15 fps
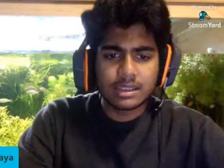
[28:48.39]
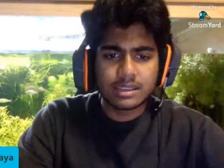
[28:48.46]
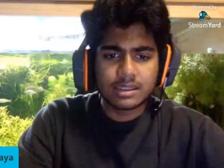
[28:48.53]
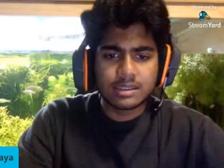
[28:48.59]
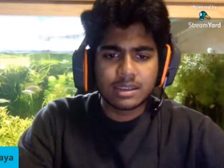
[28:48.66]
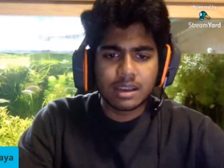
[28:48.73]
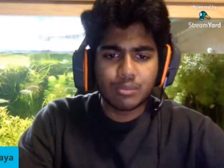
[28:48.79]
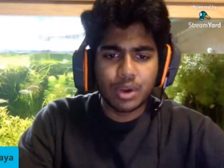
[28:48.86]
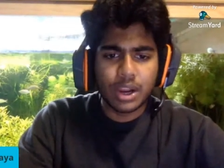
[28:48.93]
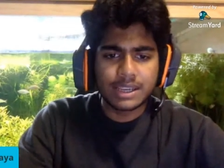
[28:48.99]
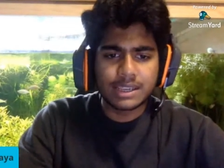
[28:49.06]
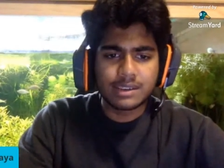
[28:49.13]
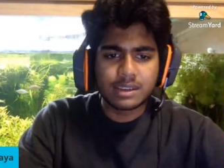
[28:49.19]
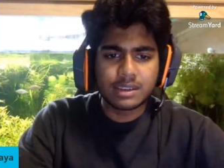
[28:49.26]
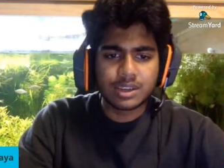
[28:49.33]
Some
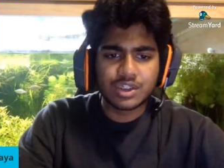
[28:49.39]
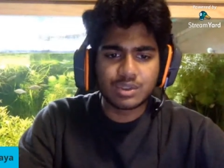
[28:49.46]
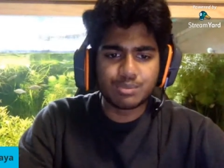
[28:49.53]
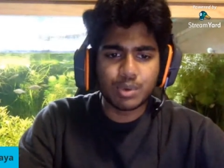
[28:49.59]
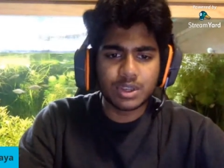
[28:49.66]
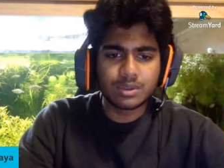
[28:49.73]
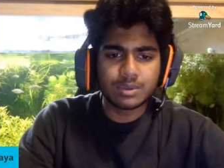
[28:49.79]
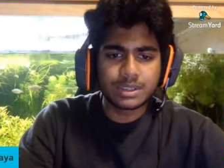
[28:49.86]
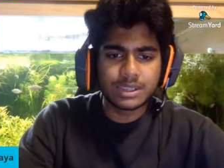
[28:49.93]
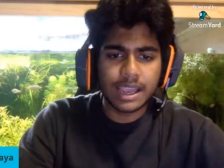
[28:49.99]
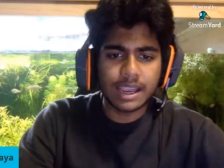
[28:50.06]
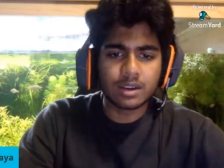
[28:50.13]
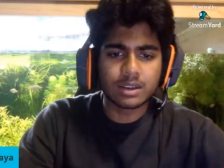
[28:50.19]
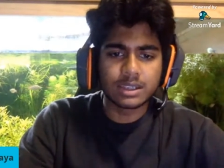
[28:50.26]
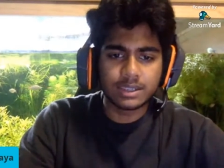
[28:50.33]
practices, such as Bozzy was
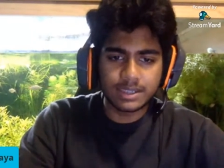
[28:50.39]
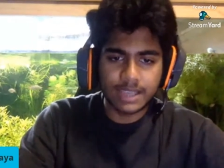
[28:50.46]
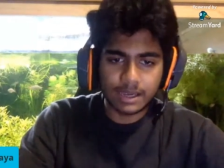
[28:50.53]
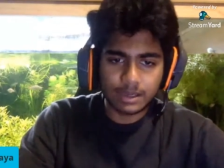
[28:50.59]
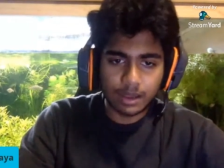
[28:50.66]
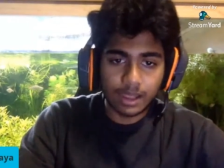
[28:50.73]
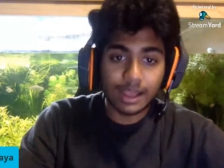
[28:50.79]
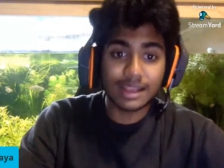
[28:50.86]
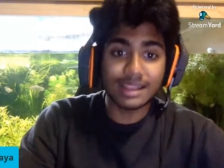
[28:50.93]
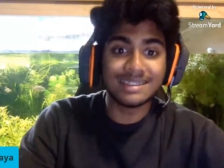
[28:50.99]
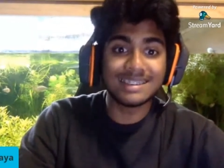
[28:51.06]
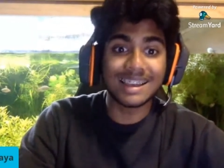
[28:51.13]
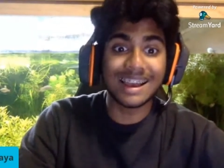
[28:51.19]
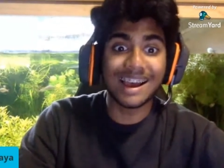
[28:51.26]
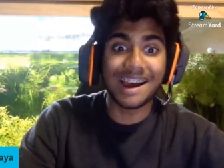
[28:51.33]
saying, are, accept-
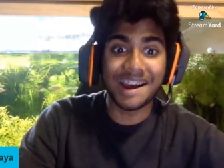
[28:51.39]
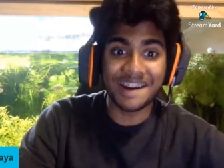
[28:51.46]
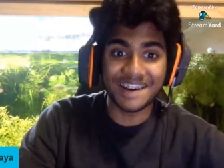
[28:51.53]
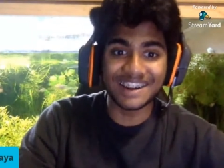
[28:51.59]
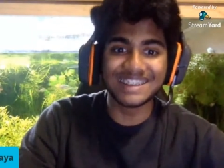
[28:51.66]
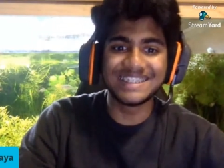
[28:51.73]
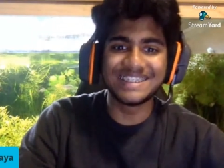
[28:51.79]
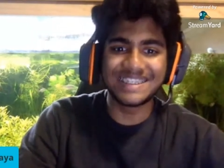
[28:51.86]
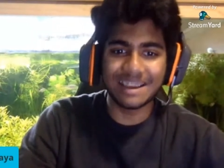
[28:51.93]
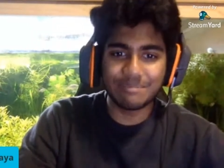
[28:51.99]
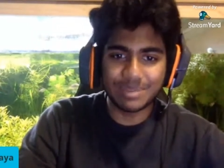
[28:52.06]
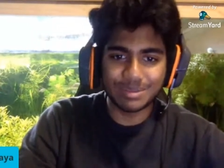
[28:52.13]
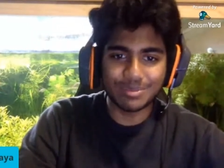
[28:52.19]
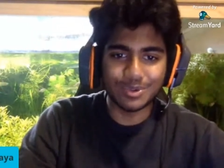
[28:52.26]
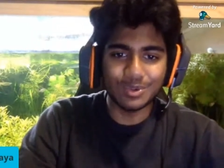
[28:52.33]
as, are
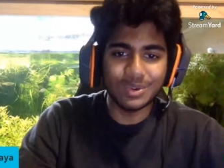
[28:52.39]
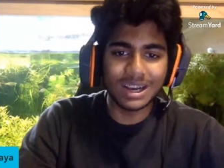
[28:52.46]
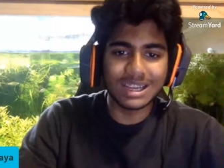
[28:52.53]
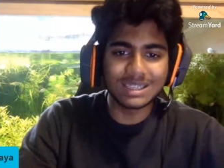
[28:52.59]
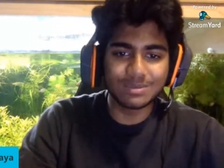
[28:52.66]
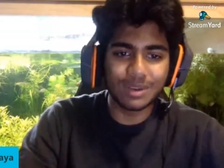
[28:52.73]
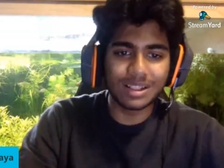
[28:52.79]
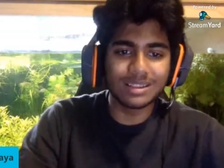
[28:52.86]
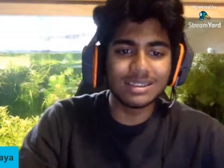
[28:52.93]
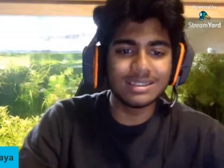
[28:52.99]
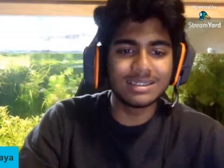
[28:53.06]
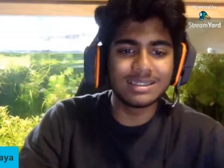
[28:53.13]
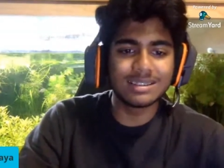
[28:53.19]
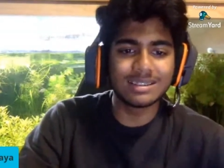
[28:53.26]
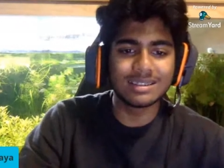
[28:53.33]
acceptable, as well
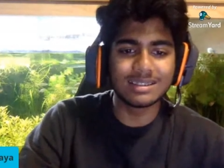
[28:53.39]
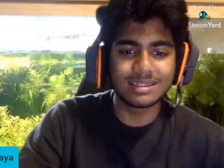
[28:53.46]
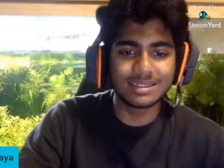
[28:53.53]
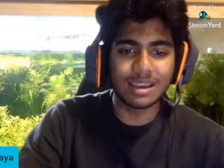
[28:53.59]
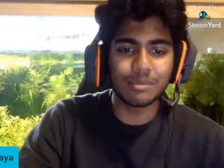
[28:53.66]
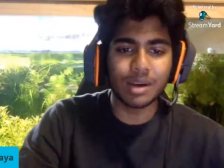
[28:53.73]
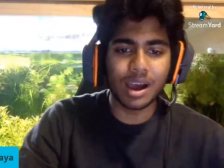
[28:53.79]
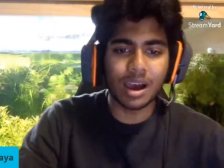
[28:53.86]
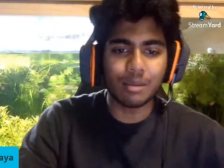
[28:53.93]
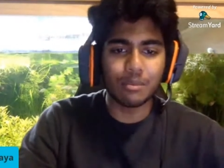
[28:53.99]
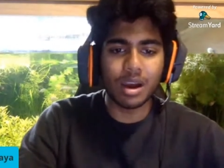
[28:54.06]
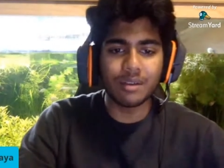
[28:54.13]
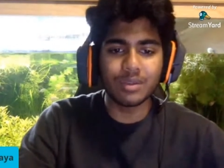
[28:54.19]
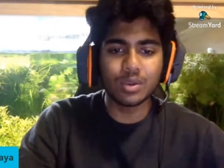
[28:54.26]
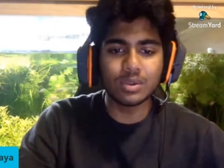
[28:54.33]
as some aren't.
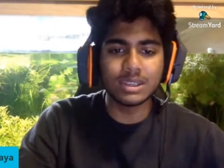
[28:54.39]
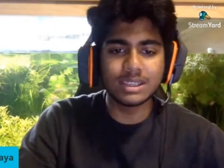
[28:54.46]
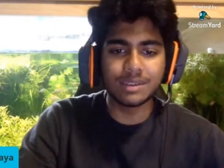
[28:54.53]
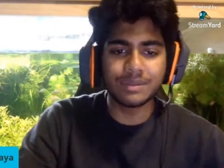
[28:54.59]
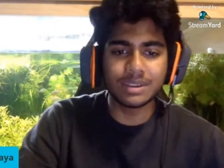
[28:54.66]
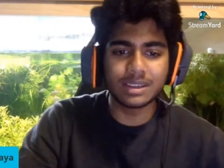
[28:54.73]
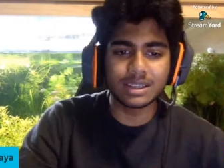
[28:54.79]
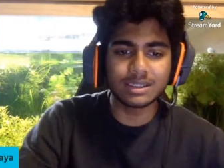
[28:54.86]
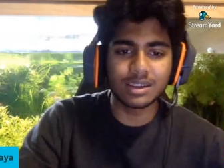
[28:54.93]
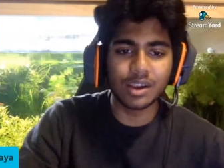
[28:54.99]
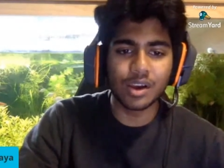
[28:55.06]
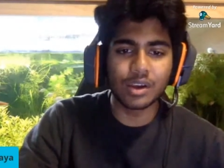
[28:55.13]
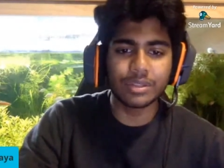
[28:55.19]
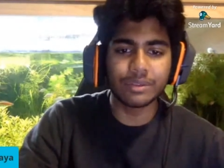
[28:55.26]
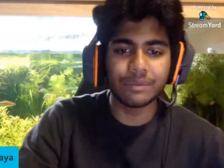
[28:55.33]
My view is if it doesn't
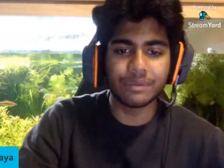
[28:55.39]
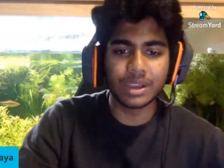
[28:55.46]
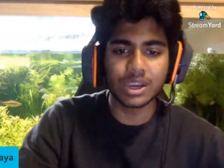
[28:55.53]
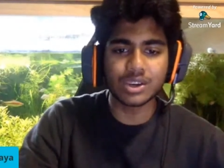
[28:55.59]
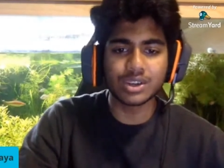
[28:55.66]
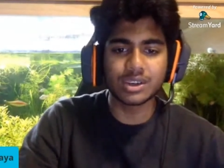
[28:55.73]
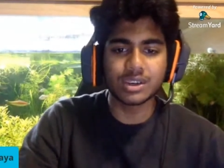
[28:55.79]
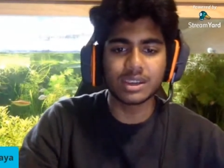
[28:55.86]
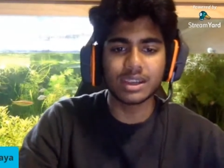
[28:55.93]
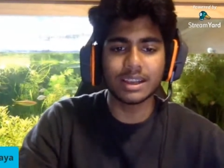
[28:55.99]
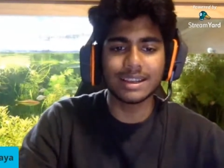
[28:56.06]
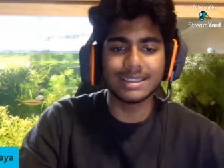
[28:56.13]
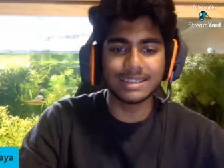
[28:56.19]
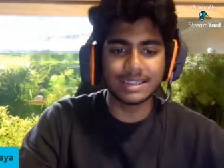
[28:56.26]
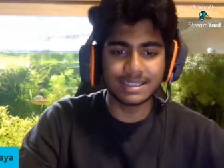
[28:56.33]
hurt the fish,
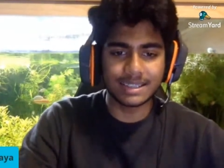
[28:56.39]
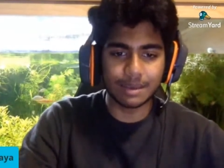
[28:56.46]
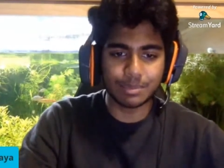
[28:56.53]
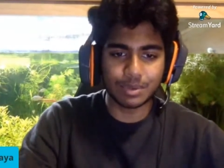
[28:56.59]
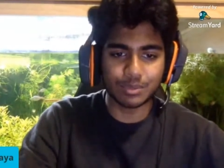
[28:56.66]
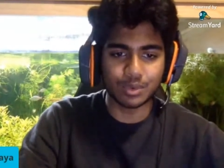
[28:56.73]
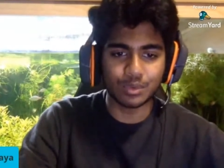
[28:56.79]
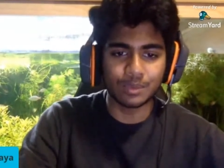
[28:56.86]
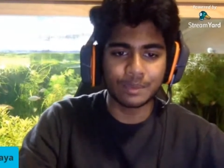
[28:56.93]
it's acceptable.